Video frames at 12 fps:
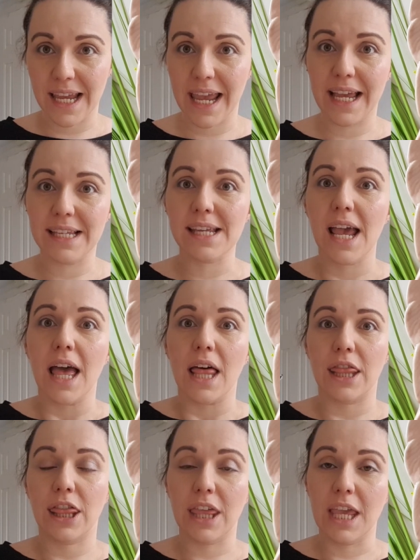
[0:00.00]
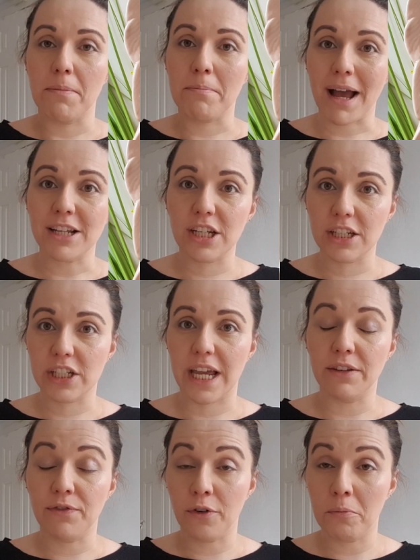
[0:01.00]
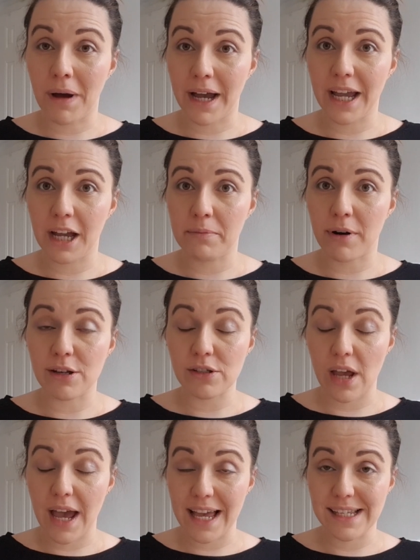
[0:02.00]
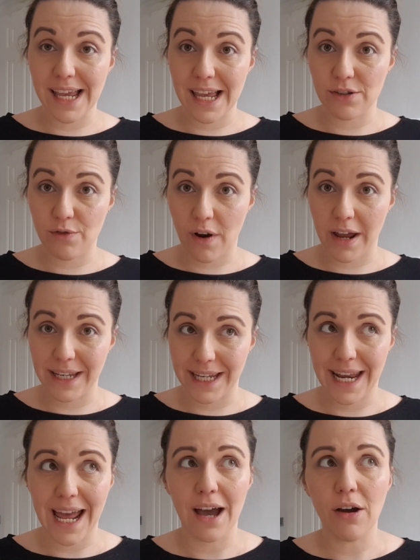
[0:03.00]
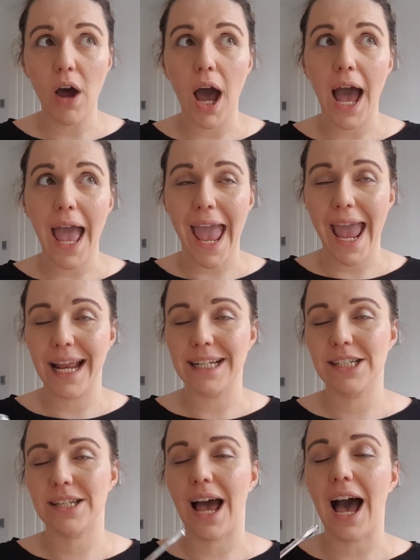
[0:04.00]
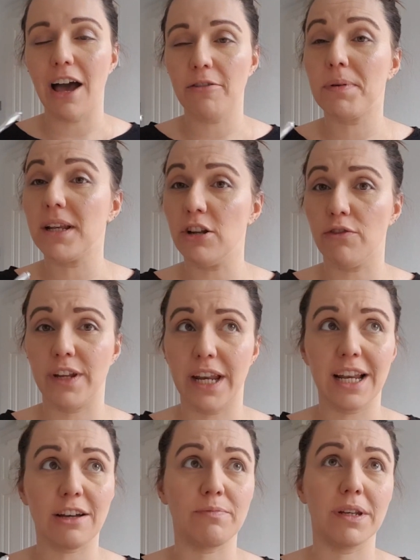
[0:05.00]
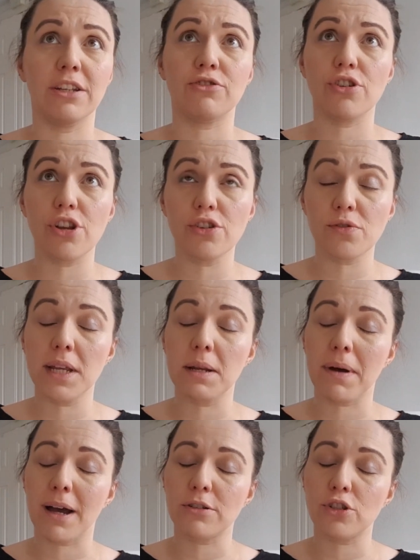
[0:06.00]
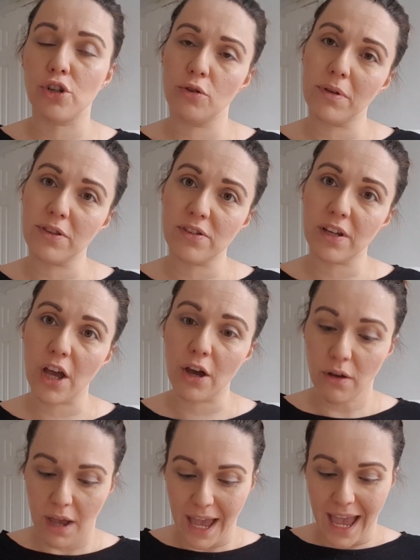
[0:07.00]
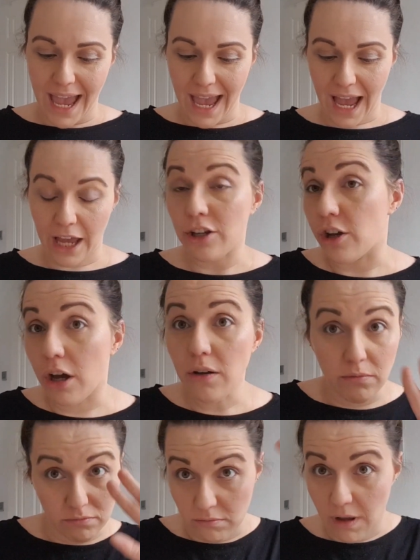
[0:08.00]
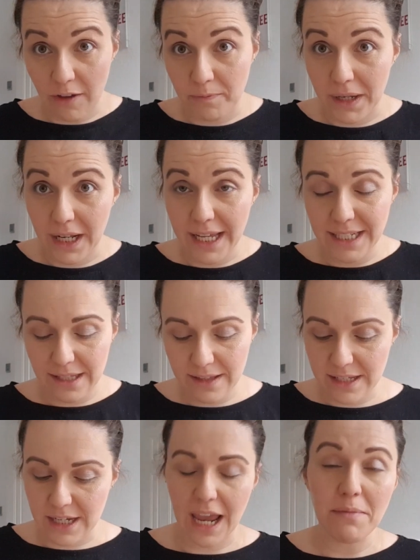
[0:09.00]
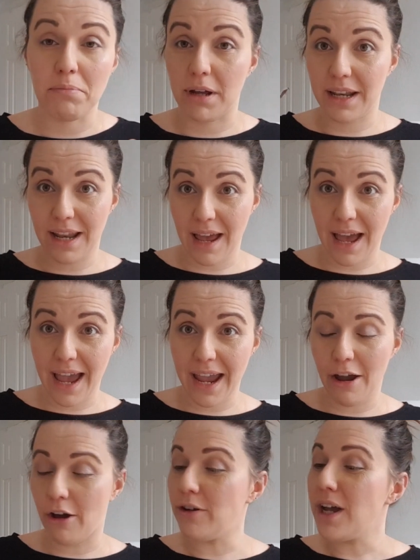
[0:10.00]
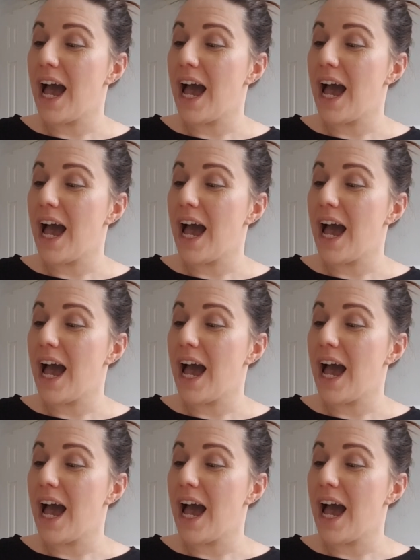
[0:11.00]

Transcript: is the matching shade for my eyebrows as it is right now, and I've been loving it. I've been introduced to it about 2 months ago. I know I've been late in this game, but hey ho,